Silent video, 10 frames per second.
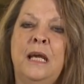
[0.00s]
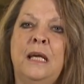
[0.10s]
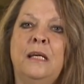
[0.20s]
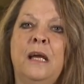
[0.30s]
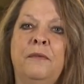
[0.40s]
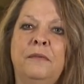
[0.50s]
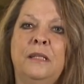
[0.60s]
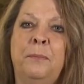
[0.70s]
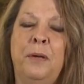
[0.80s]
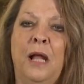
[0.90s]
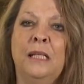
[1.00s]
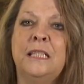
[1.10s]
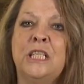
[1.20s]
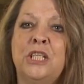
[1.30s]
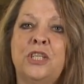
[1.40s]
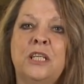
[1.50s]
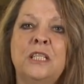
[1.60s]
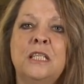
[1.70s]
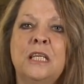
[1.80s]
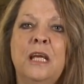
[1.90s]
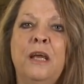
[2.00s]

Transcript: uh, the politicians